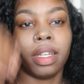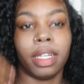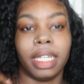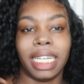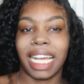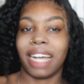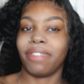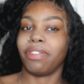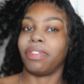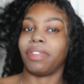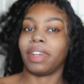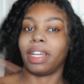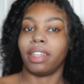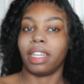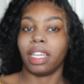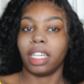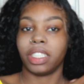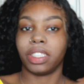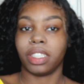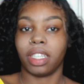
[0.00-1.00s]
Now for
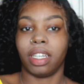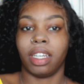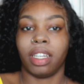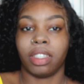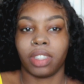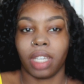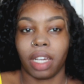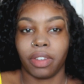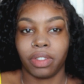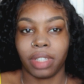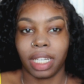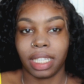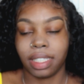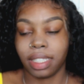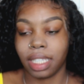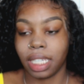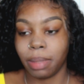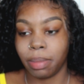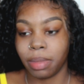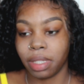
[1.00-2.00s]
foundation, so I've tried
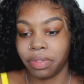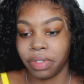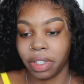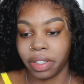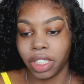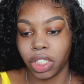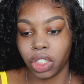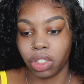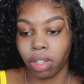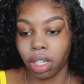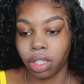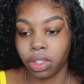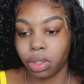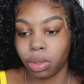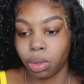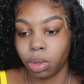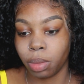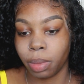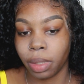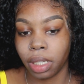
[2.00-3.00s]
to keep this very
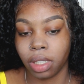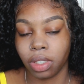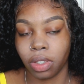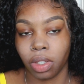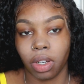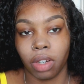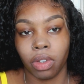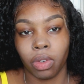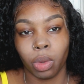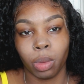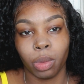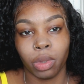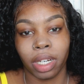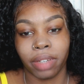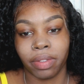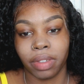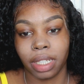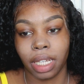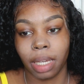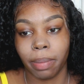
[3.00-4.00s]
drugstore because on a normal
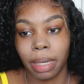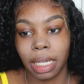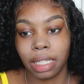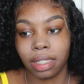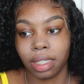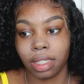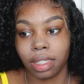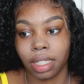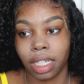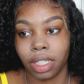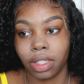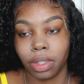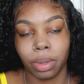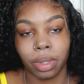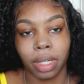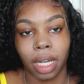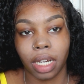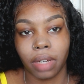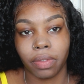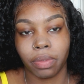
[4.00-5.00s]
everyday basis I do
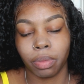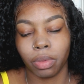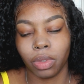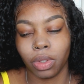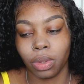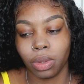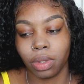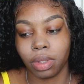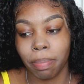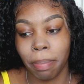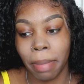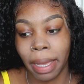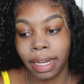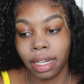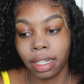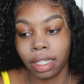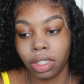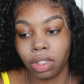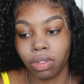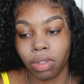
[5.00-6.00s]
kind of use
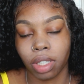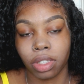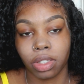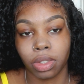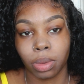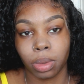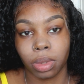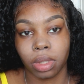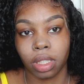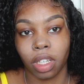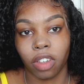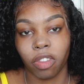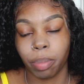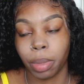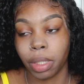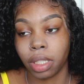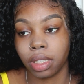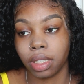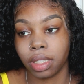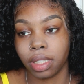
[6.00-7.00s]
mainly drugstore stuff
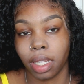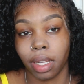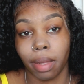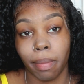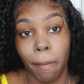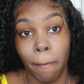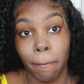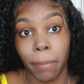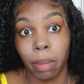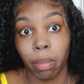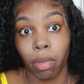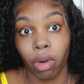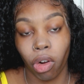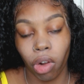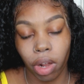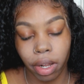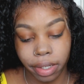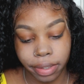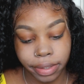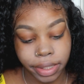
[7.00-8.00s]
because they
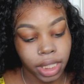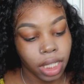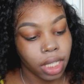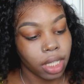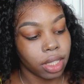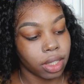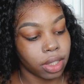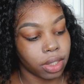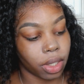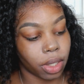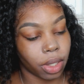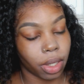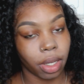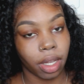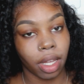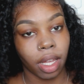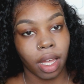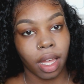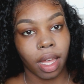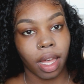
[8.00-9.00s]
rock.
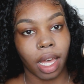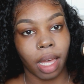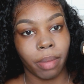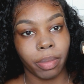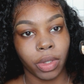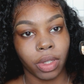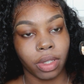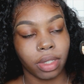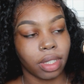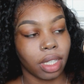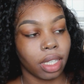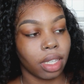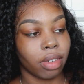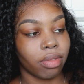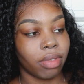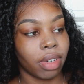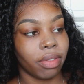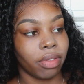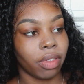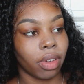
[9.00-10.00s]
So I'm using the
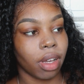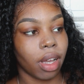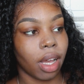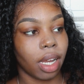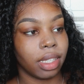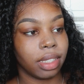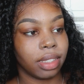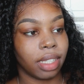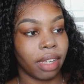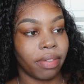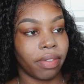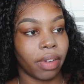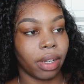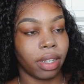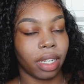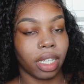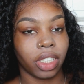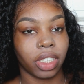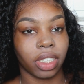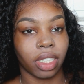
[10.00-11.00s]
Revlon Colorstay
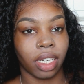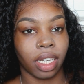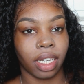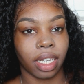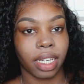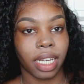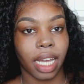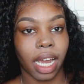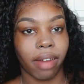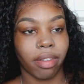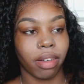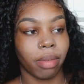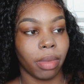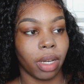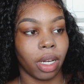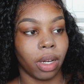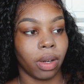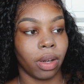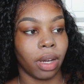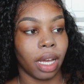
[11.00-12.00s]
foundation in
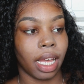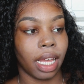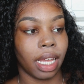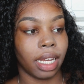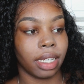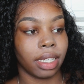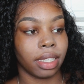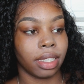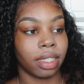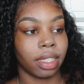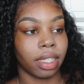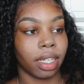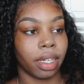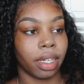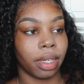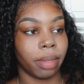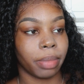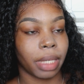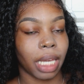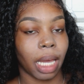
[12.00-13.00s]
Caramel and
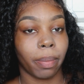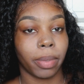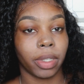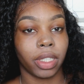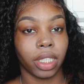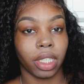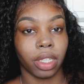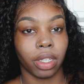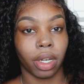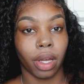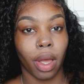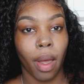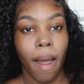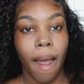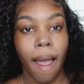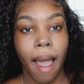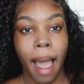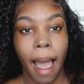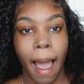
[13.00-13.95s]
Cappuccino.